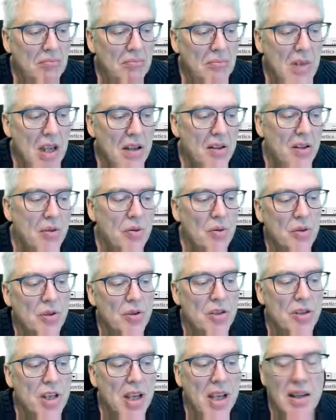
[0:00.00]
And then you
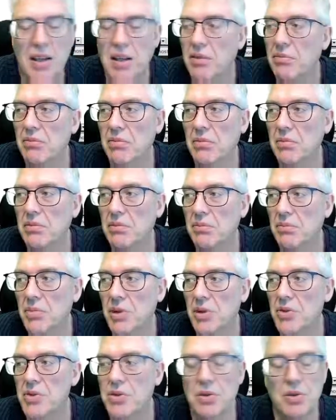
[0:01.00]
just stay here,
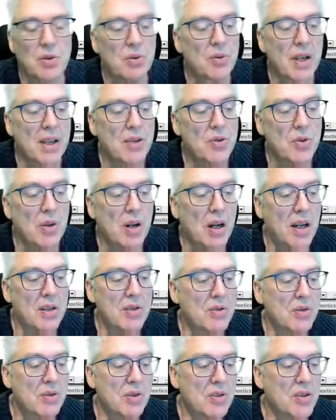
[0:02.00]
because you don't get too high,
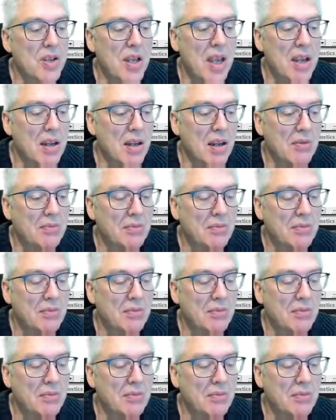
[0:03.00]
so just stay here.